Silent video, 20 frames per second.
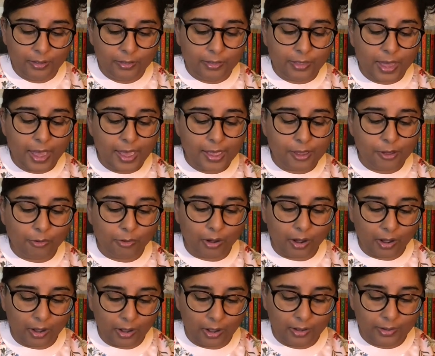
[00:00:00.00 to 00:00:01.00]
"There you
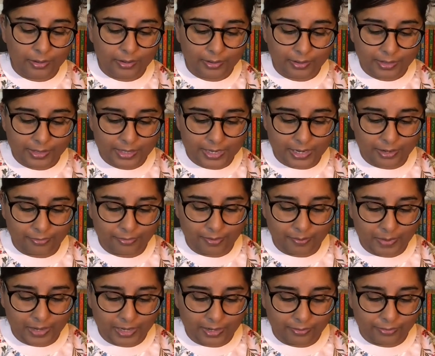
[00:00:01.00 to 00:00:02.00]
are," said a
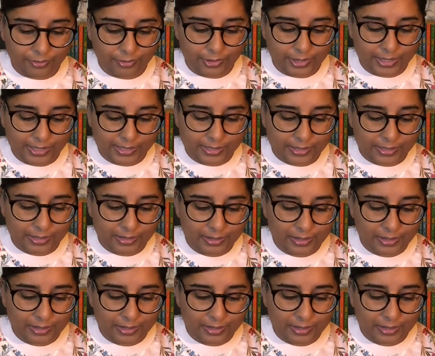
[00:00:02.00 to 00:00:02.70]
familiar voice.